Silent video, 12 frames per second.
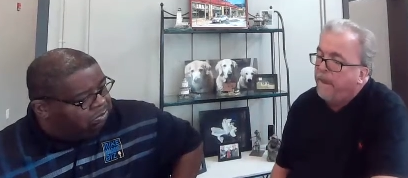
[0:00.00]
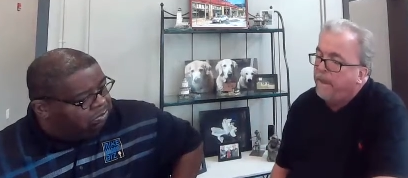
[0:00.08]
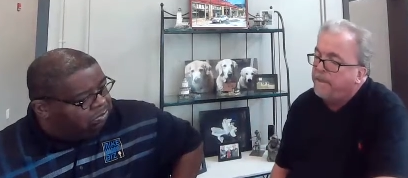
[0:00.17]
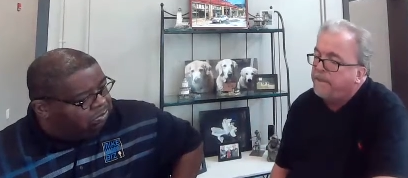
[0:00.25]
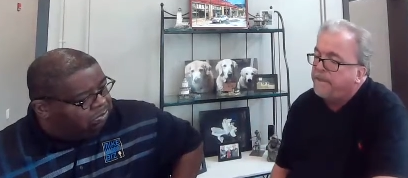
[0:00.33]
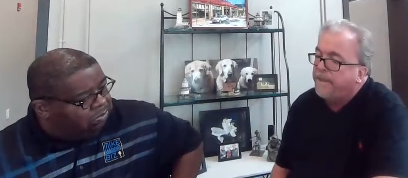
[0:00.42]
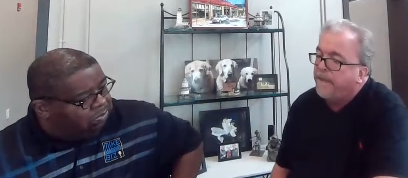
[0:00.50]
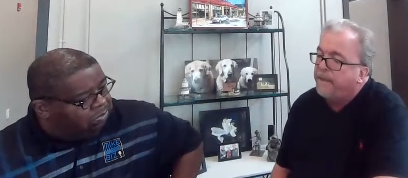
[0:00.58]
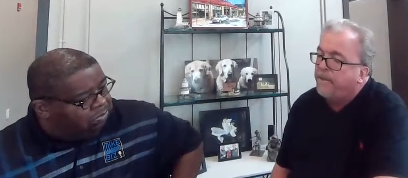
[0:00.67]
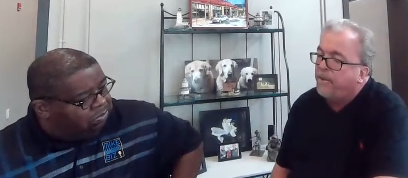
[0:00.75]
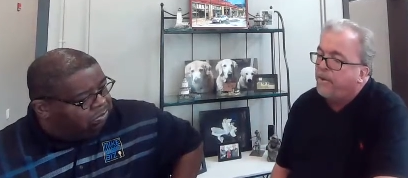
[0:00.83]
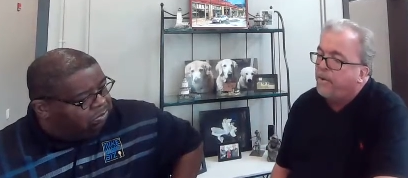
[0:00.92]
Speaker 1: And then you get
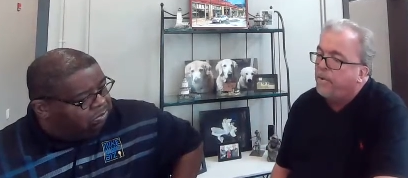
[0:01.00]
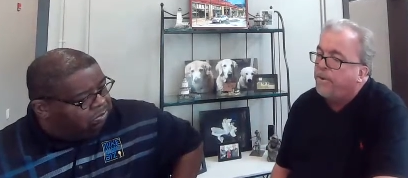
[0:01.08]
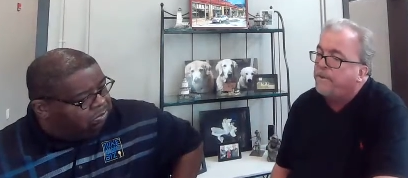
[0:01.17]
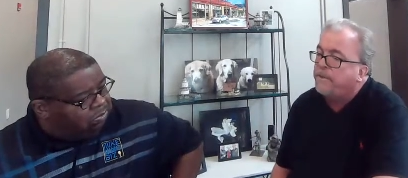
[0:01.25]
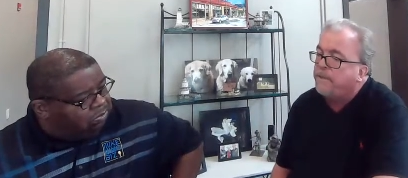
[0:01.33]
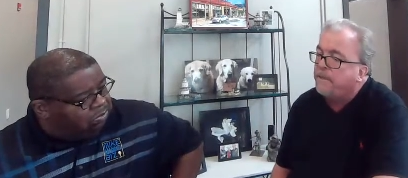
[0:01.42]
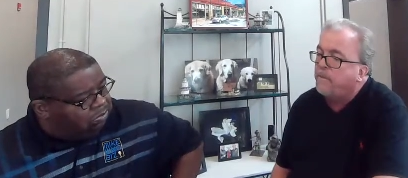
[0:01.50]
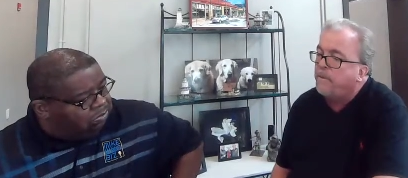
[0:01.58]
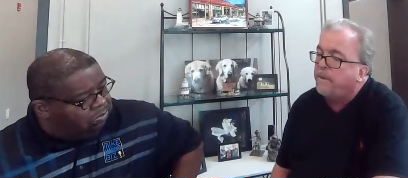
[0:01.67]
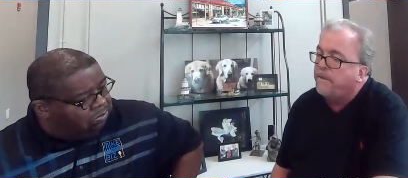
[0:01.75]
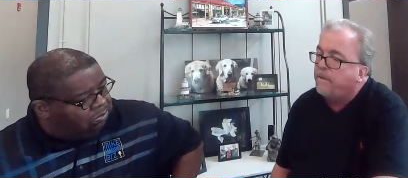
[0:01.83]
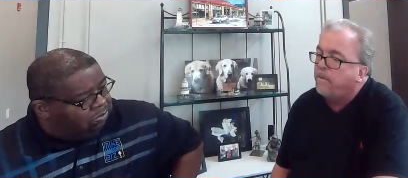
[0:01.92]
to know who you're dealing
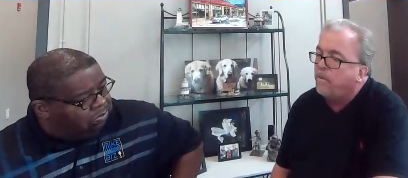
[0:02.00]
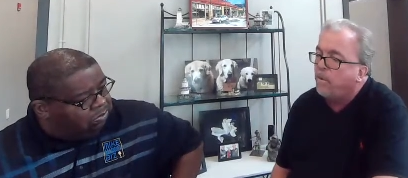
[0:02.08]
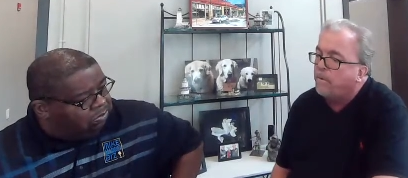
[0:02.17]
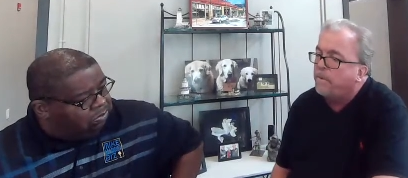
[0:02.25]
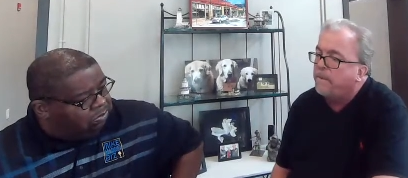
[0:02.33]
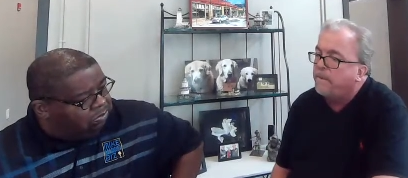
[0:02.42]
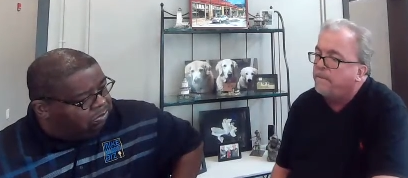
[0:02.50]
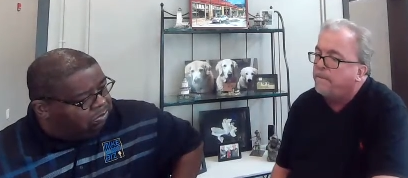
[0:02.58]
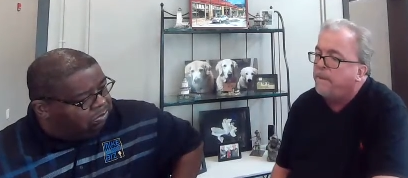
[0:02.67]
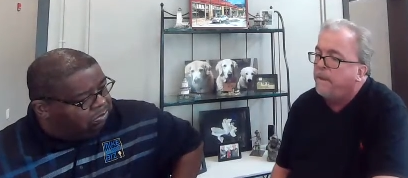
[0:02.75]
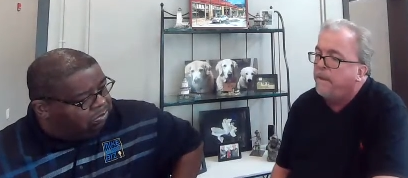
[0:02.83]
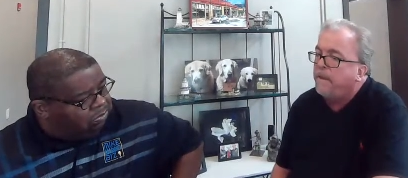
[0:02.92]
with, you work with
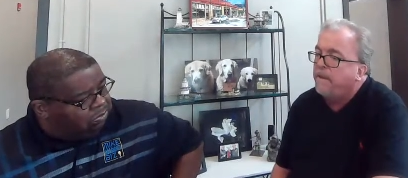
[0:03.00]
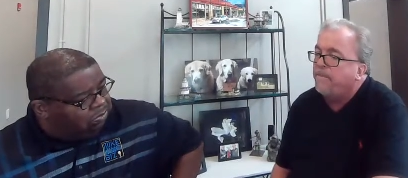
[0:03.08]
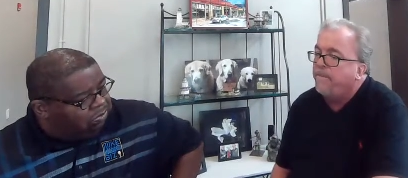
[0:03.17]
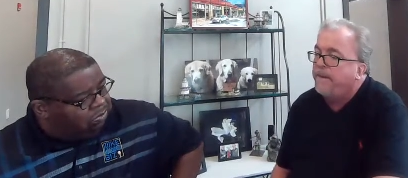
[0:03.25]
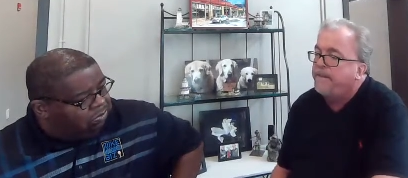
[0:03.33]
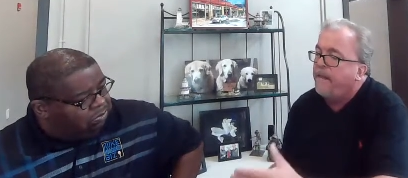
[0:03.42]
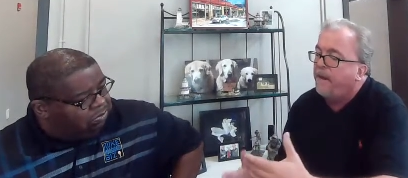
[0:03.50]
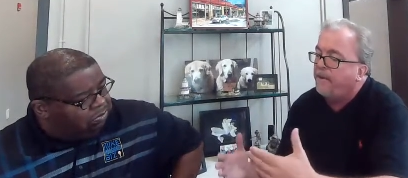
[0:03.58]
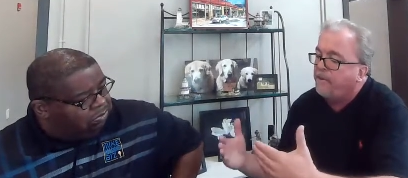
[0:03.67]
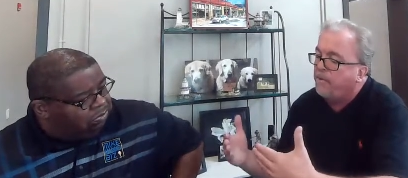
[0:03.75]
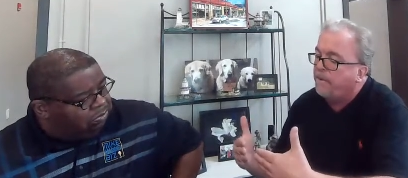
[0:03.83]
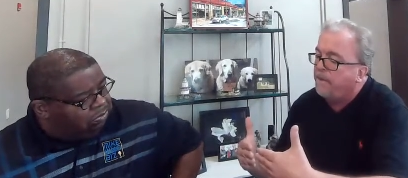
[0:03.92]
them you find out how
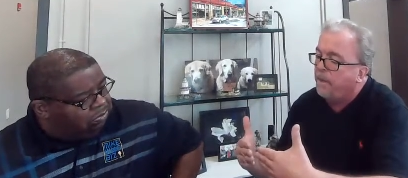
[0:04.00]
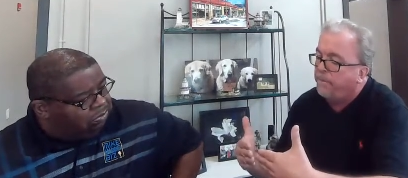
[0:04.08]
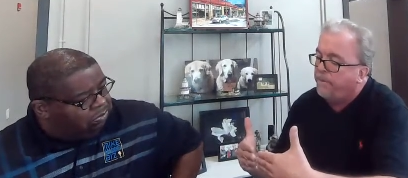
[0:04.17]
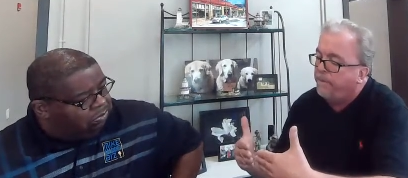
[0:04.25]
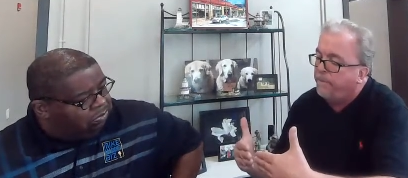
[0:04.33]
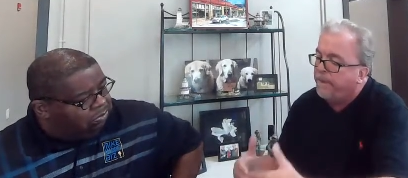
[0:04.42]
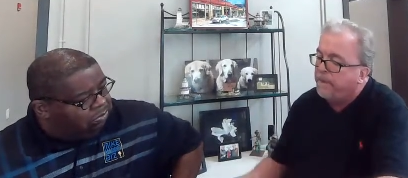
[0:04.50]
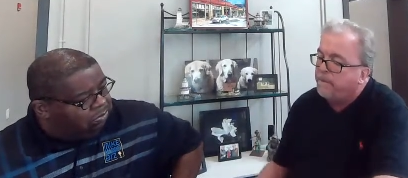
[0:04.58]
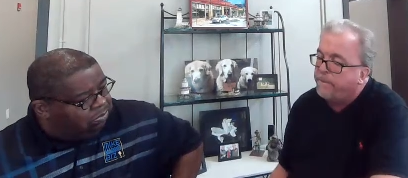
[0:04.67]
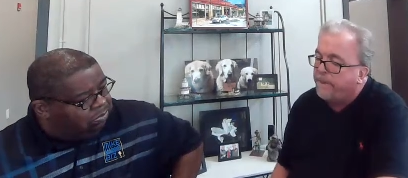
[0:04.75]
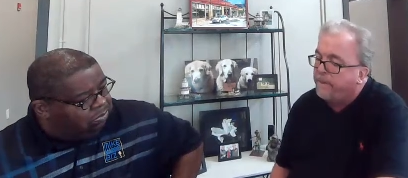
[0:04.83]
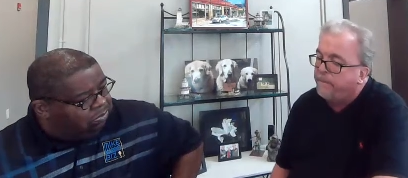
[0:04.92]
you can help them make
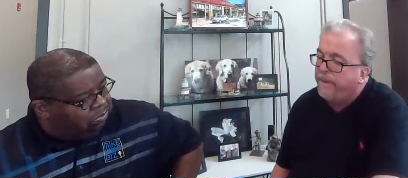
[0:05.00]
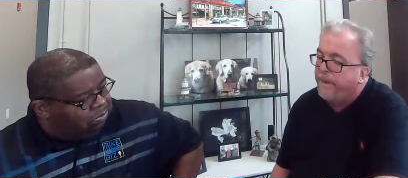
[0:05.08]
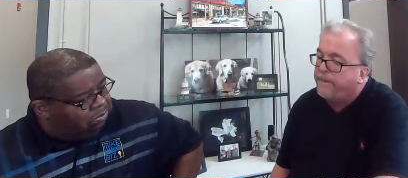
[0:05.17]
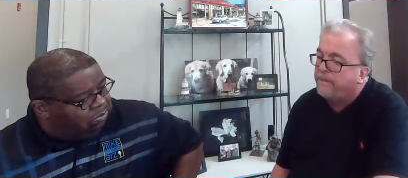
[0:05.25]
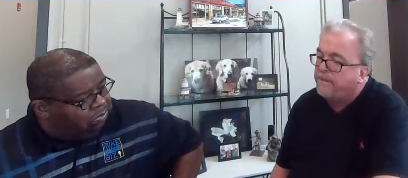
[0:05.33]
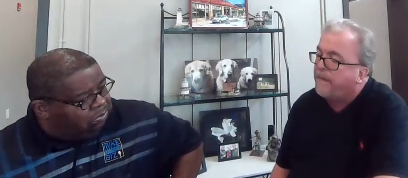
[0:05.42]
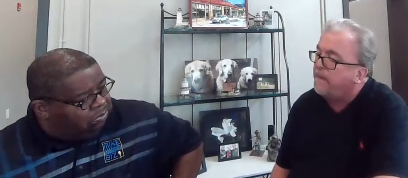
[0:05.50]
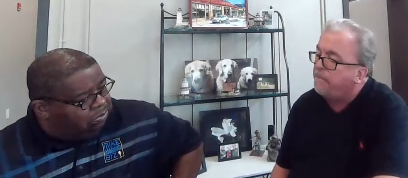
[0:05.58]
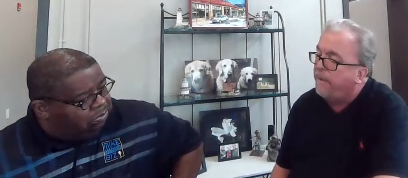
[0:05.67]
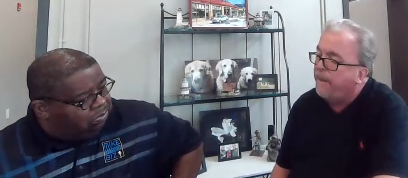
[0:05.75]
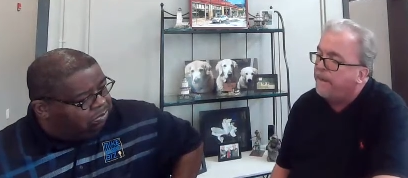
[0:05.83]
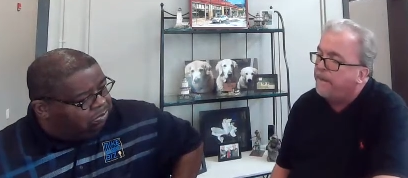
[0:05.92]
as big an impact as they
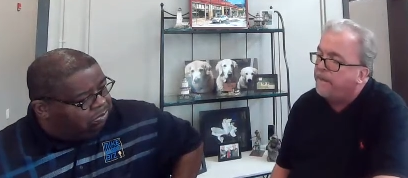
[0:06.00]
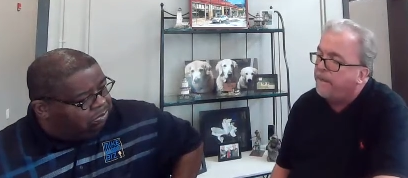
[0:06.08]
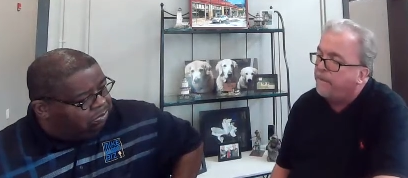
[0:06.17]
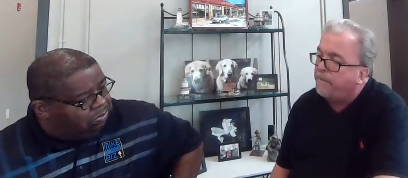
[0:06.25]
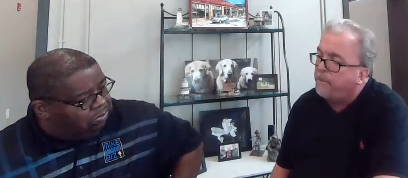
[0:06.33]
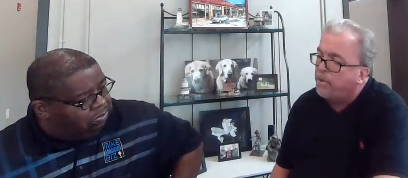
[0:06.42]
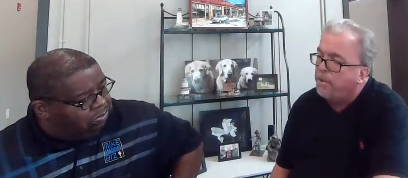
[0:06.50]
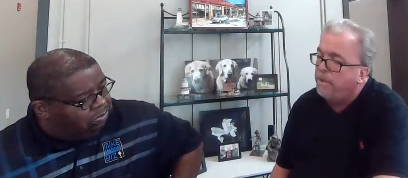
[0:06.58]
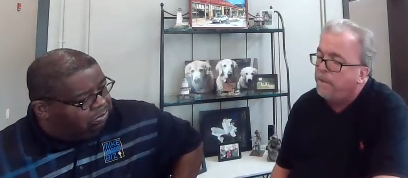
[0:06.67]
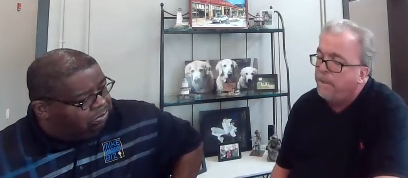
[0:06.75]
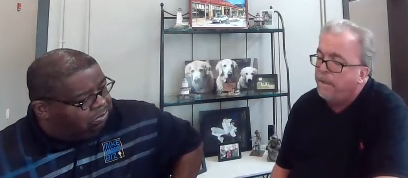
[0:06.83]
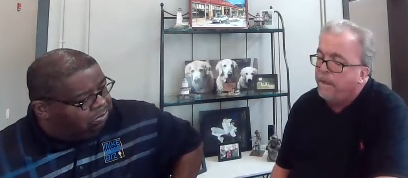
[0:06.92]
can make in their
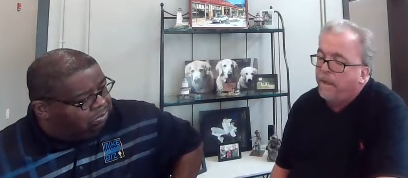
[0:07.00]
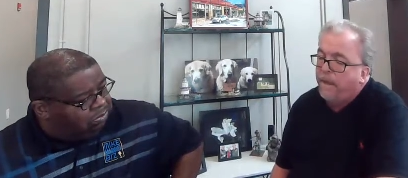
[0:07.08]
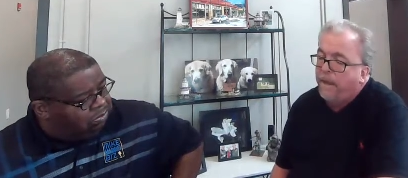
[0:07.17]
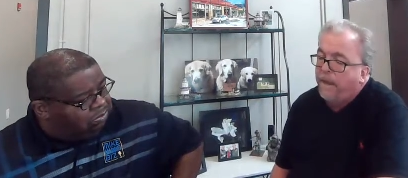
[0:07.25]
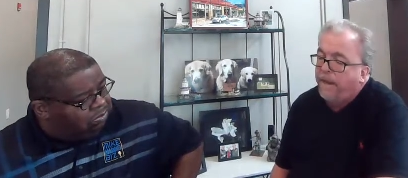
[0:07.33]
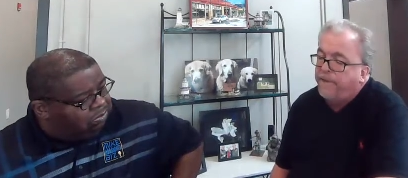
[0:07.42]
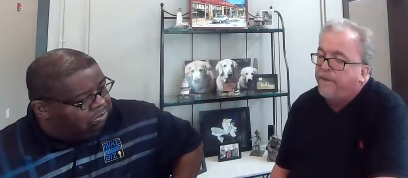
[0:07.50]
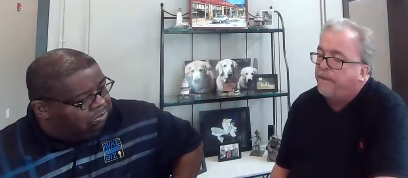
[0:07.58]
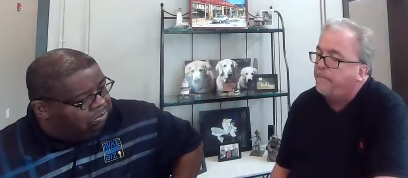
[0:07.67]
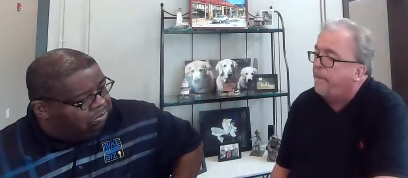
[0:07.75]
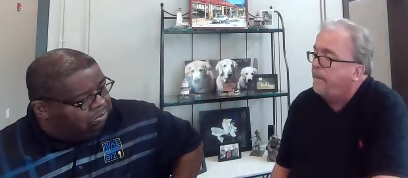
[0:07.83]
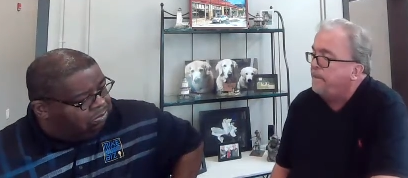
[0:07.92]
mission, and you
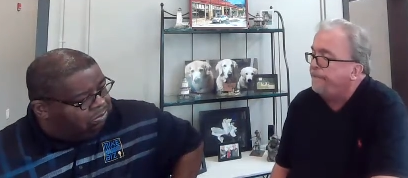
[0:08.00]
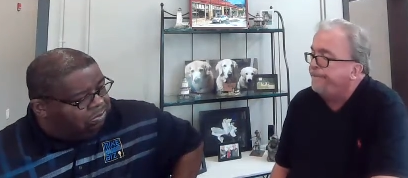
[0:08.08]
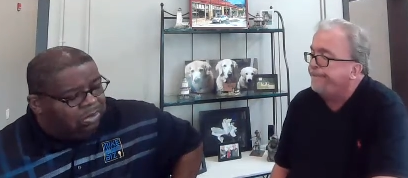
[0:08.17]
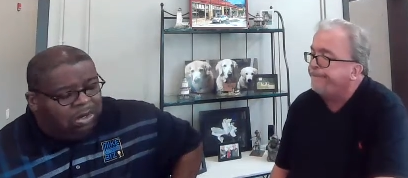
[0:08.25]
get behind it.